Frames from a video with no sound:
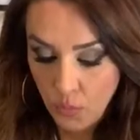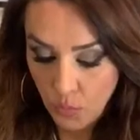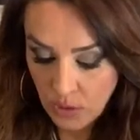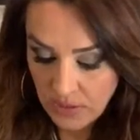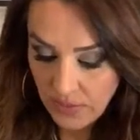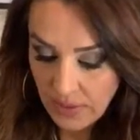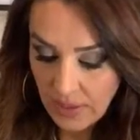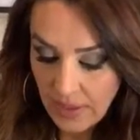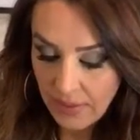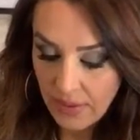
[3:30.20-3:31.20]
was
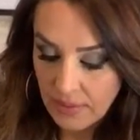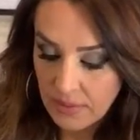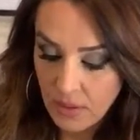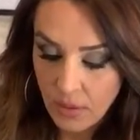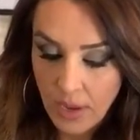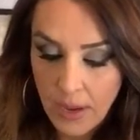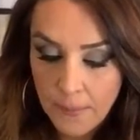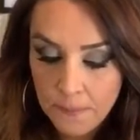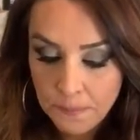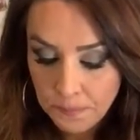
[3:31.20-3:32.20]
feeling like this,
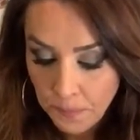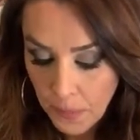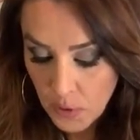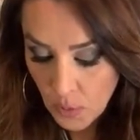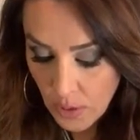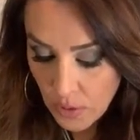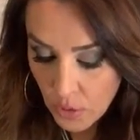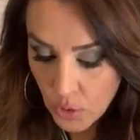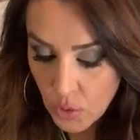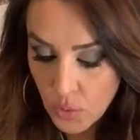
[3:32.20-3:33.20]
okay? So either
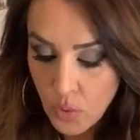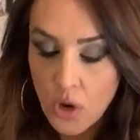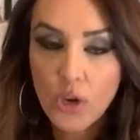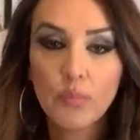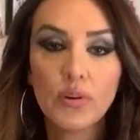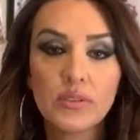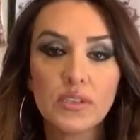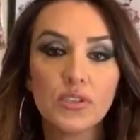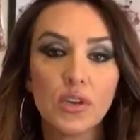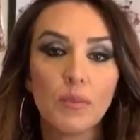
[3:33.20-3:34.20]
you or your
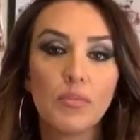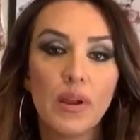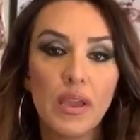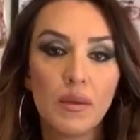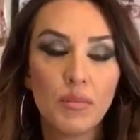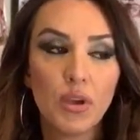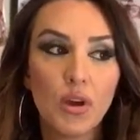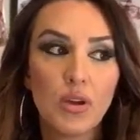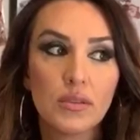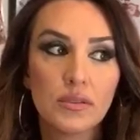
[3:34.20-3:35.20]
person took a break
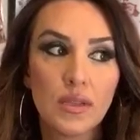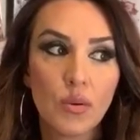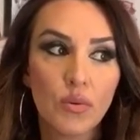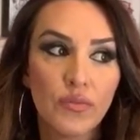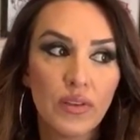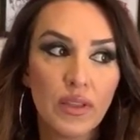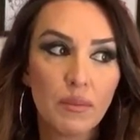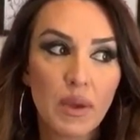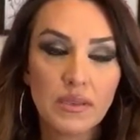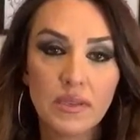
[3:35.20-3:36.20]
because they were
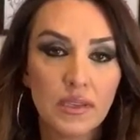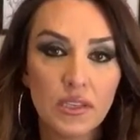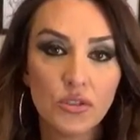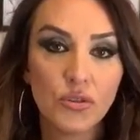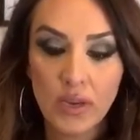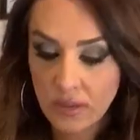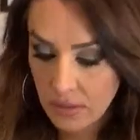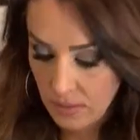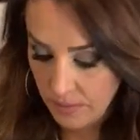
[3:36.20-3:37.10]
feeling mentally drained.